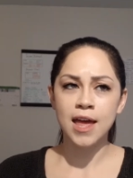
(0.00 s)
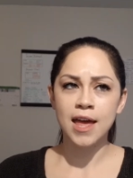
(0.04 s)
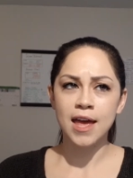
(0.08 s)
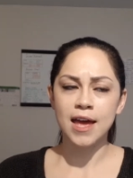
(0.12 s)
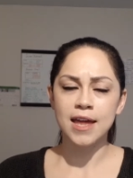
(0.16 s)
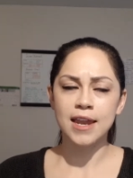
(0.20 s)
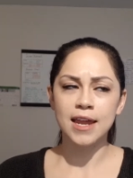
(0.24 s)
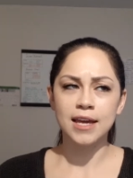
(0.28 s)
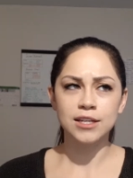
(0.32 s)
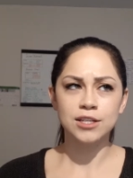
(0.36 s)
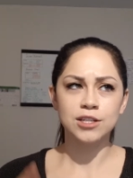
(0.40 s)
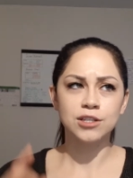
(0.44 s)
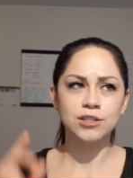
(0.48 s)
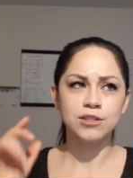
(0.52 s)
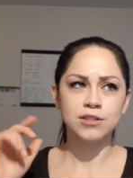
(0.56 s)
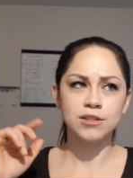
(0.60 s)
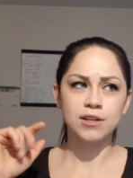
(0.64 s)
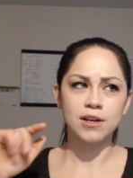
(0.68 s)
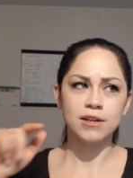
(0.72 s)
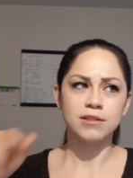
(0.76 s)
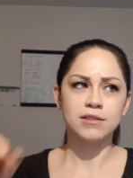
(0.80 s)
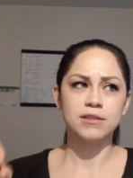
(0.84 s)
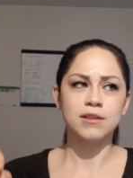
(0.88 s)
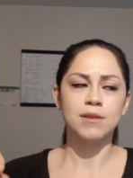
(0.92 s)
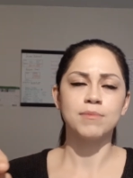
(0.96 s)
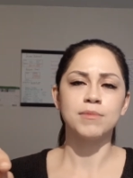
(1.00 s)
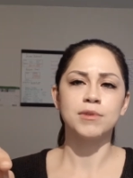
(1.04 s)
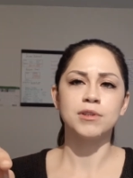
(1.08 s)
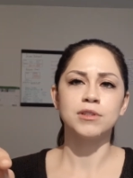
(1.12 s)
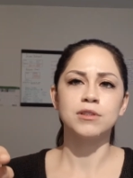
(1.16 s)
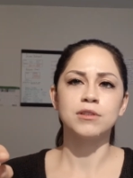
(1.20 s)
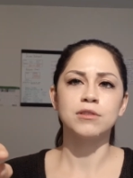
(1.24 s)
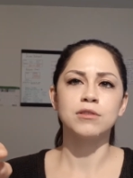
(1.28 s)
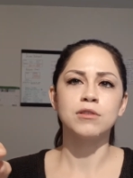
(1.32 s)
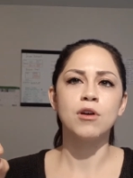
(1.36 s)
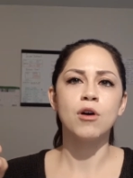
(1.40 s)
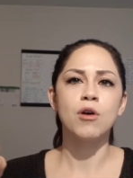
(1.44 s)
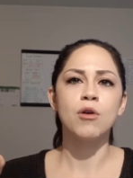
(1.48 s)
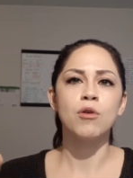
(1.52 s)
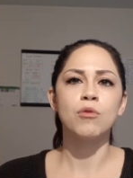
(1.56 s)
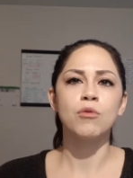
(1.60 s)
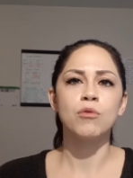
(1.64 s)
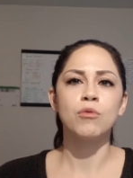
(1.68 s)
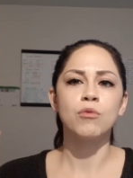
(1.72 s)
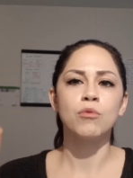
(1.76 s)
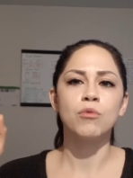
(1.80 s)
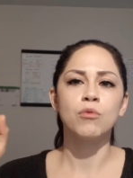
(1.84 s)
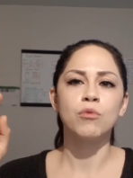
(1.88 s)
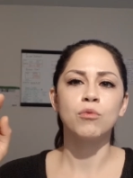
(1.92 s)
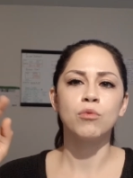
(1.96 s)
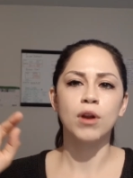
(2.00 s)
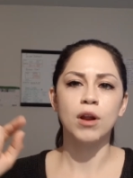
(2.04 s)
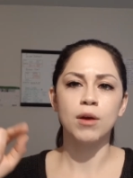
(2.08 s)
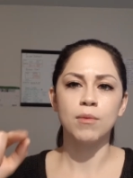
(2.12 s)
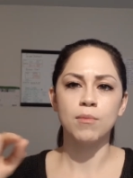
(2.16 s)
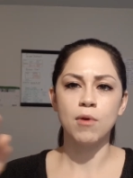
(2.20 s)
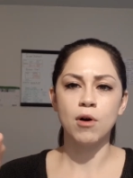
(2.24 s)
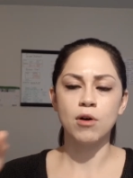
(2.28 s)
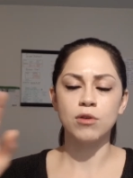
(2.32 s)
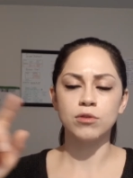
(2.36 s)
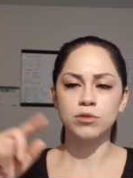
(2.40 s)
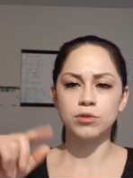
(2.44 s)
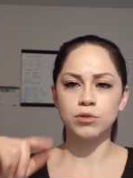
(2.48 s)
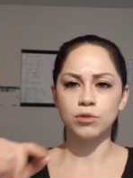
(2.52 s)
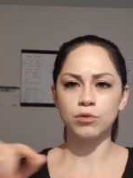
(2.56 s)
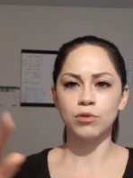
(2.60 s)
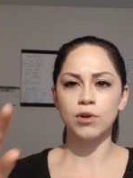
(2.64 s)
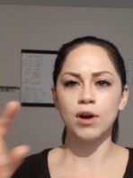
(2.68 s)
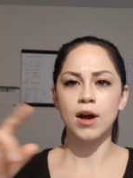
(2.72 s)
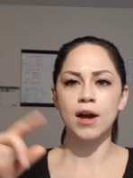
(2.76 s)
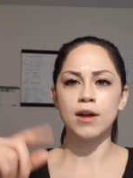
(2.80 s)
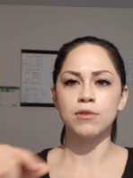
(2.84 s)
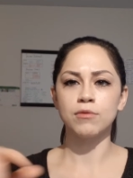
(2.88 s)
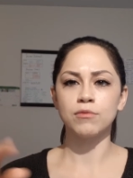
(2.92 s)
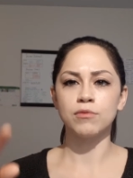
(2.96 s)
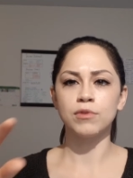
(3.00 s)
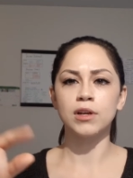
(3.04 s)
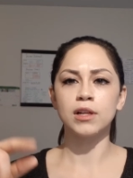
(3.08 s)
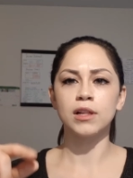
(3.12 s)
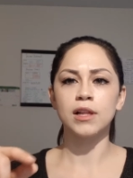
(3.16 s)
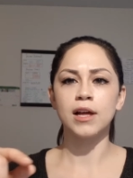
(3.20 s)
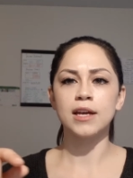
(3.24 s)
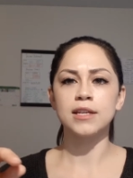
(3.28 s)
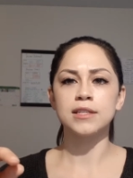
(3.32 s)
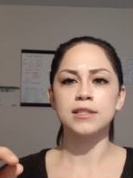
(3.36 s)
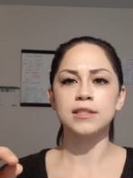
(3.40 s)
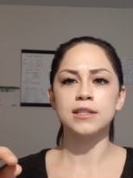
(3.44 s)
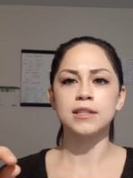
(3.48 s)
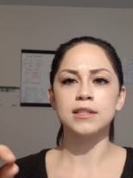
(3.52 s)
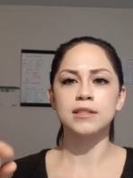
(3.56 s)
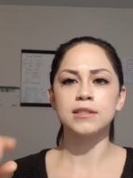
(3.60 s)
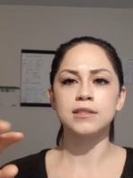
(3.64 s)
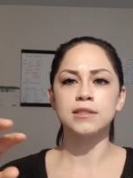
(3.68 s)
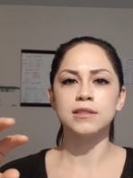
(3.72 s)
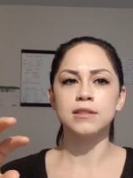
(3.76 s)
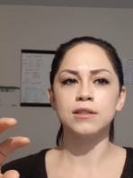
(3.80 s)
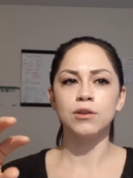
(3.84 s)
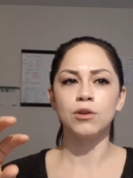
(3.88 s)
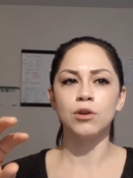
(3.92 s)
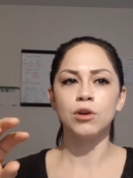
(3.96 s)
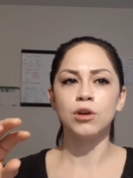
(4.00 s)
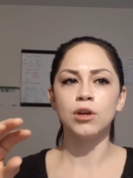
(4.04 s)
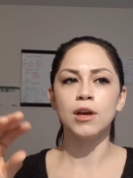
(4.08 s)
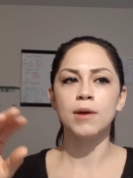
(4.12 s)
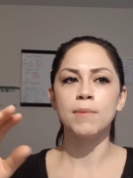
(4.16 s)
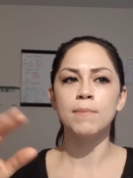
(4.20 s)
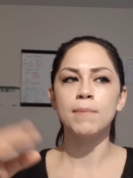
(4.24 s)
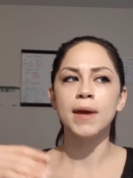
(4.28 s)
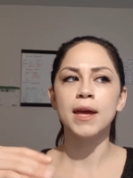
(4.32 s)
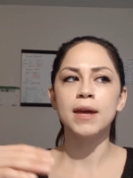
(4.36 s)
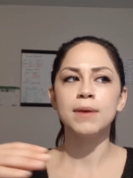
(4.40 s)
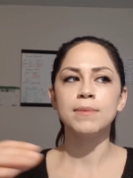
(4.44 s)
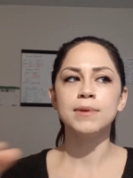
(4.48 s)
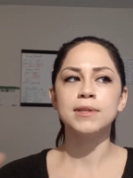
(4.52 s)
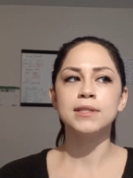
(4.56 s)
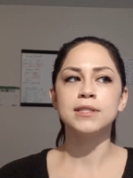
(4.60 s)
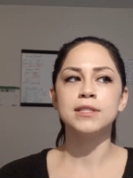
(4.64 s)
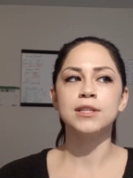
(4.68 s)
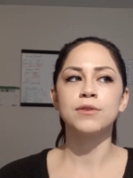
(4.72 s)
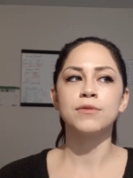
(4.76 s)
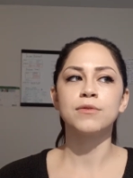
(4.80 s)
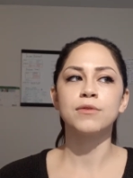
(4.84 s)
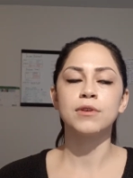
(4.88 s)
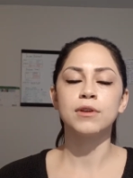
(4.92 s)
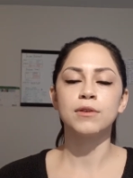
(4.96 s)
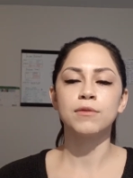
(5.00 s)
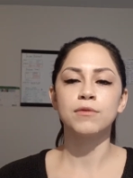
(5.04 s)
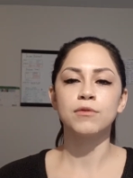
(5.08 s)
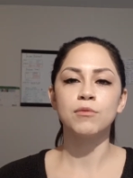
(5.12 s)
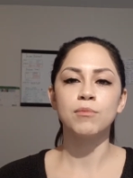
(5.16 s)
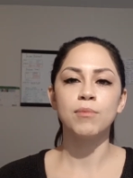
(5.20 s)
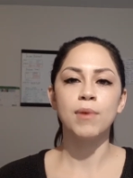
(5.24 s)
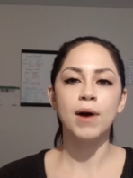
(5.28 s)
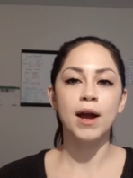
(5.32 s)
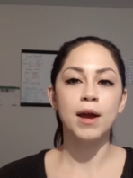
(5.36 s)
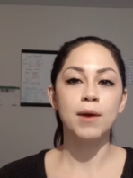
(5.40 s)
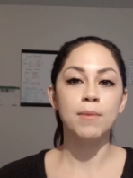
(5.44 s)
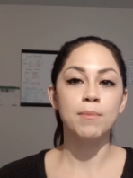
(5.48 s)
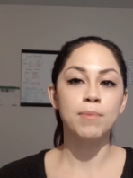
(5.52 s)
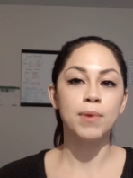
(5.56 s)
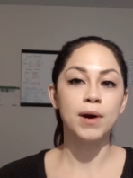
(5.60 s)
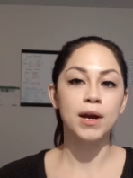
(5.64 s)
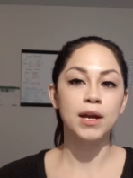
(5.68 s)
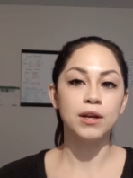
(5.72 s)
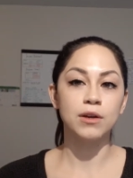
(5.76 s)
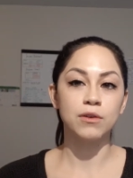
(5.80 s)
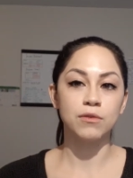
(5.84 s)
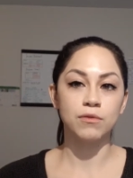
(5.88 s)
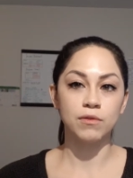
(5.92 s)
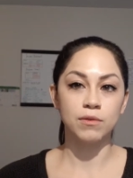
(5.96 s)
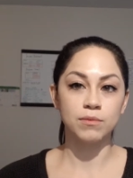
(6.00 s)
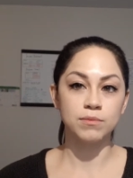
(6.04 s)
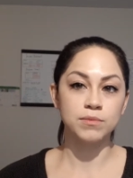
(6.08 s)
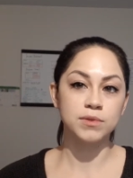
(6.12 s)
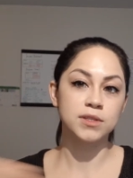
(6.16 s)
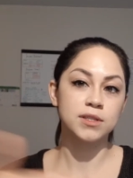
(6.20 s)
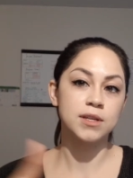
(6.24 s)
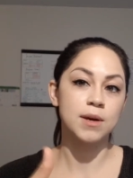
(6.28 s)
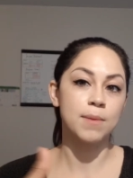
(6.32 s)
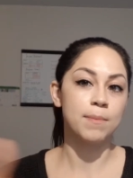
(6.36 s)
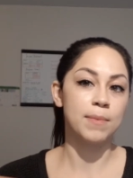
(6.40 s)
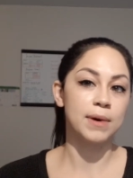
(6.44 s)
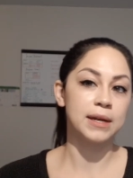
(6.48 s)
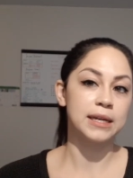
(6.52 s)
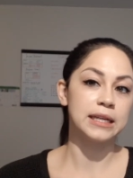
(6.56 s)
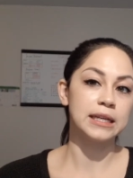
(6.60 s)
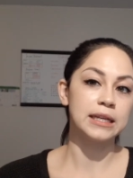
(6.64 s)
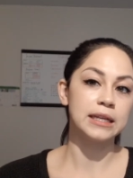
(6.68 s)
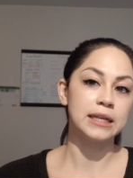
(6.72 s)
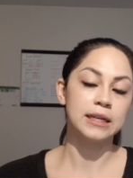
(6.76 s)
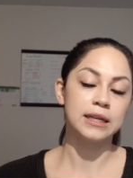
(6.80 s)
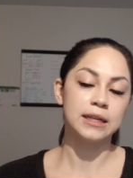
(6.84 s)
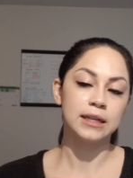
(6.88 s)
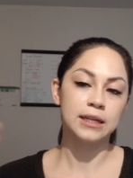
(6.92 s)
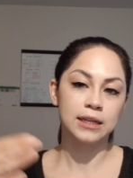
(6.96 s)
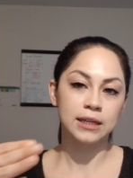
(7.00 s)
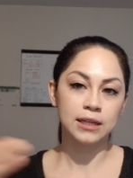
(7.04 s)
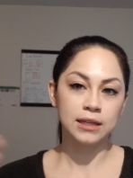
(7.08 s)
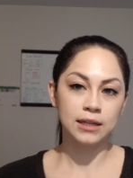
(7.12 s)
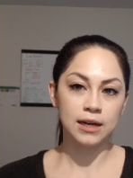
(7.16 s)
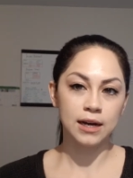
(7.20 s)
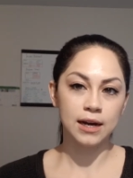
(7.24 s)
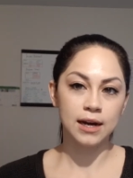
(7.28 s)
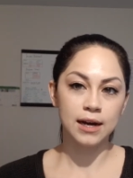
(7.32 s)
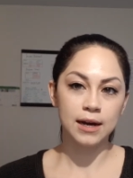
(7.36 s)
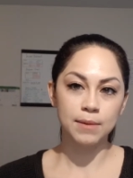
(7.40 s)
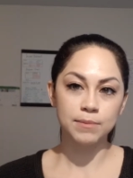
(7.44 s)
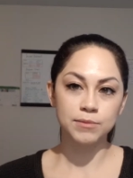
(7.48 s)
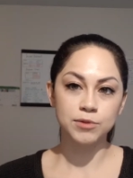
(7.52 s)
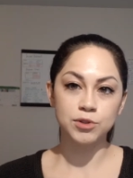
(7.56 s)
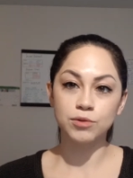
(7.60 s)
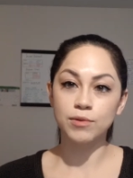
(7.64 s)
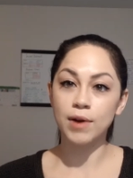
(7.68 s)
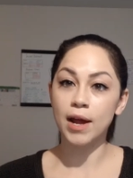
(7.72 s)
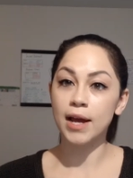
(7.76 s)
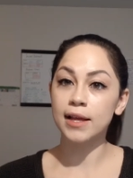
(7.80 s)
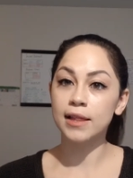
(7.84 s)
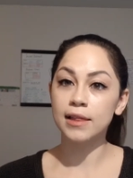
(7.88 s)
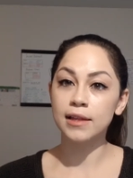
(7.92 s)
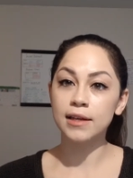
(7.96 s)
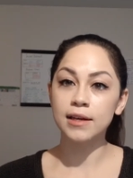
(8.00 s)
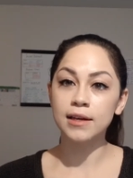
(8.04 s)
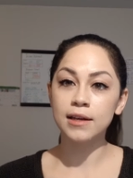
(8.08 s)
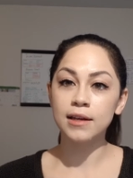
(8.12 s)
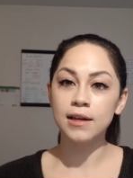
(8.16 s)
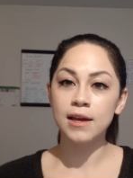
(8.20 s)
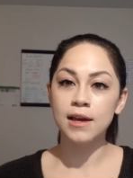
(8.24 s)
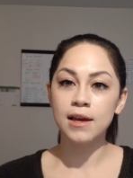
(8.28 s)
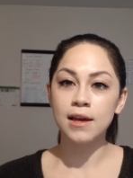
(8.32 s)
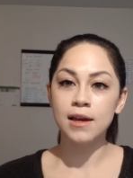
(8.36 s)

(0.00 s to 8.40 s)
And actually, just something to note, what I'm also kind of realizing is it may be different if you buy a bike from somebody um, directly,